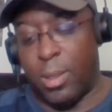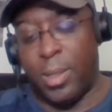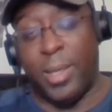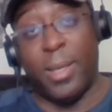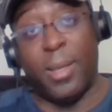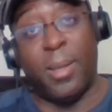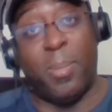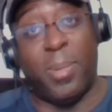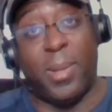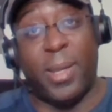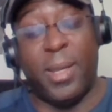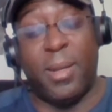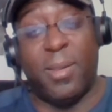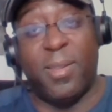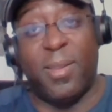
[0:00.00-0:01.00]
He
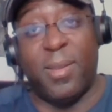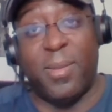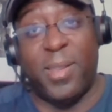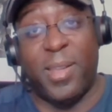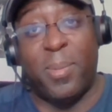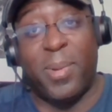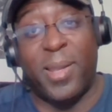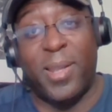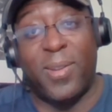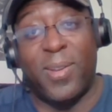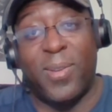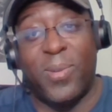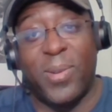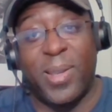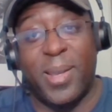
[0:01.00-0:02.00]
played, I think he played the
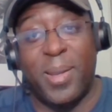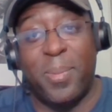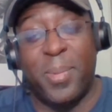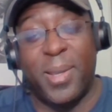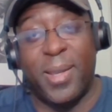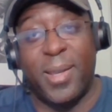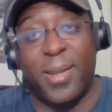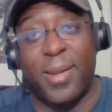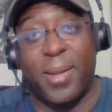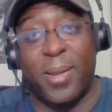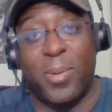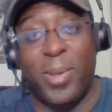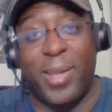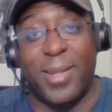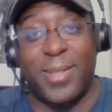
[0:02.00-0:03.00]
whole game, and
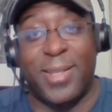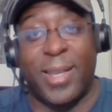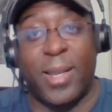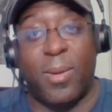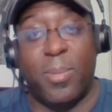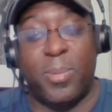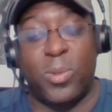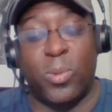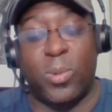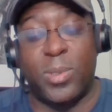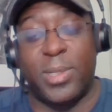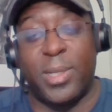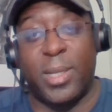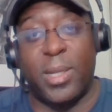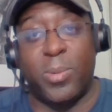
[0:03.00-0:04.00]
we could tell towards
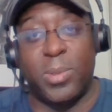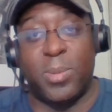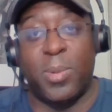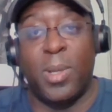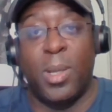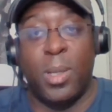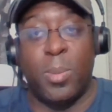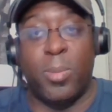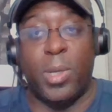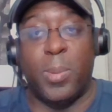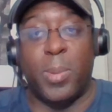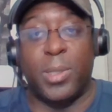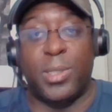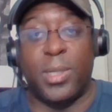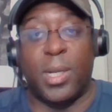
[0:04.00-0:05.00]
the end it was pretty
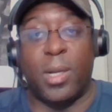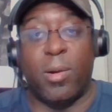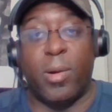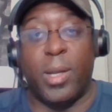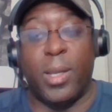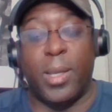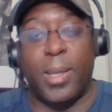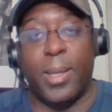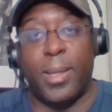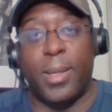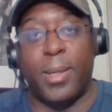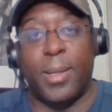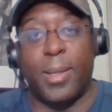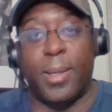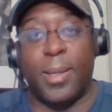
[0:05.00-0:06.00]
much tiring,
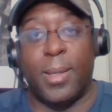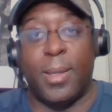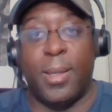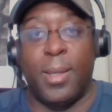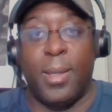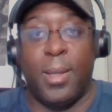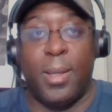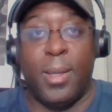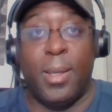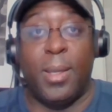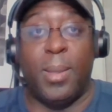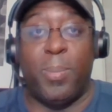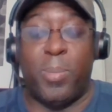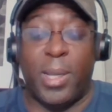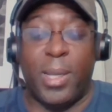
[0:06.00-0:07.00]
and
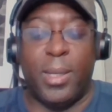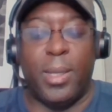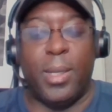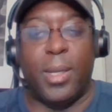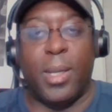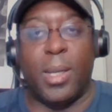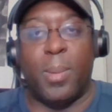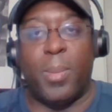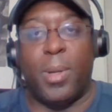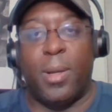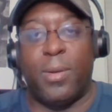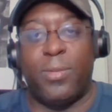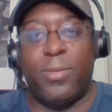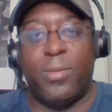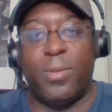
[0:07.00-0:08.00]
he probably needed to come
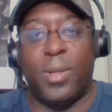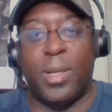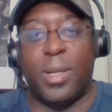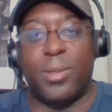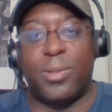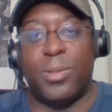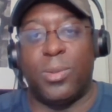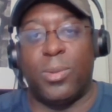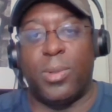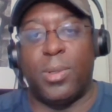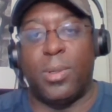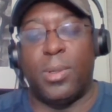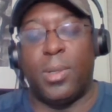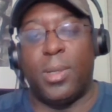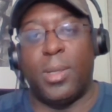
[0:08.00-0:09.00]
off a lot
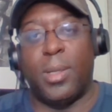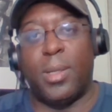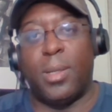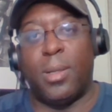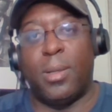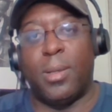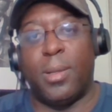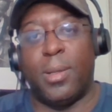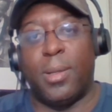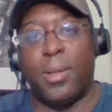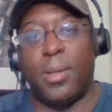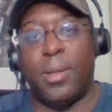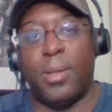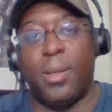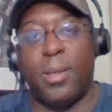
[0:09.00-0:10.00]
sooner and
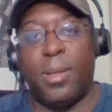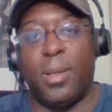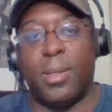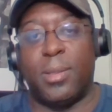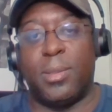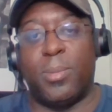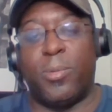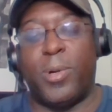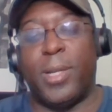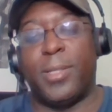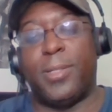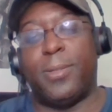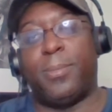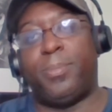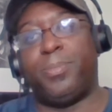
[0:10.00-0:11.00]
get some
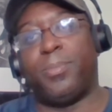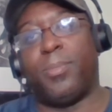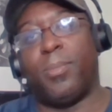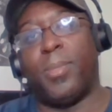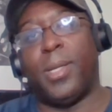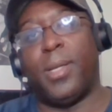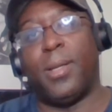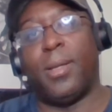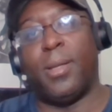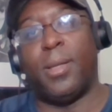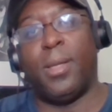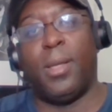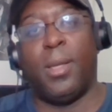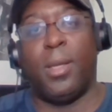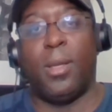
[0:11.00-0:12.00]
rest. But
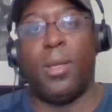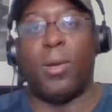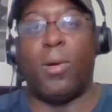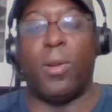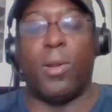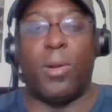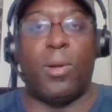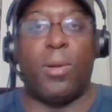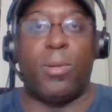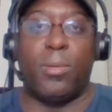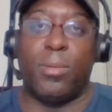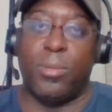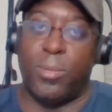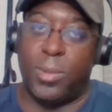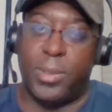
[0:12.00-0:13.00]
all in
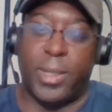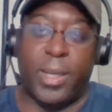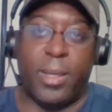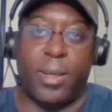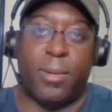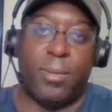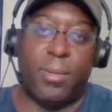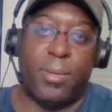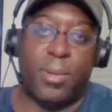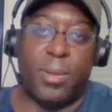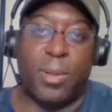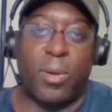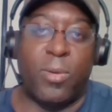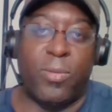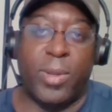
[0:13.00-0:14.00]
all, we'll take it.
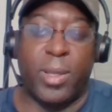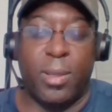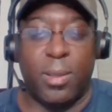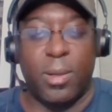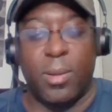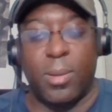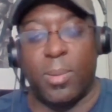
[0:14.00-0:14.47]
Hopefully, he